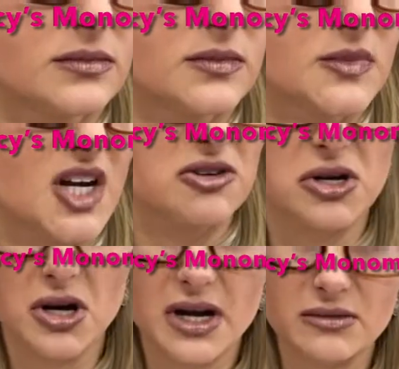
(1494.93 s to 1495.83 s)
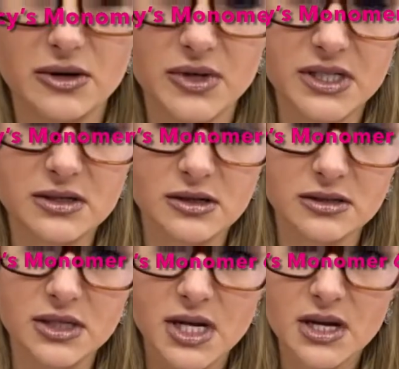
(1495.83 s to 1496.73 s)
I don't know what it's
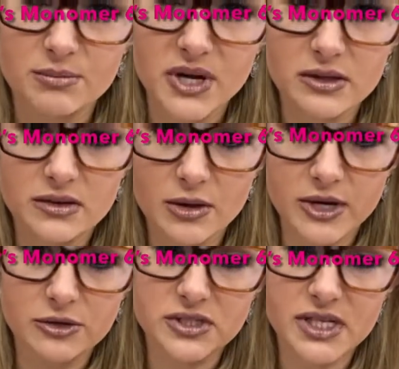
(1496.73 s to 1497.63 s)
called, but that way you'll see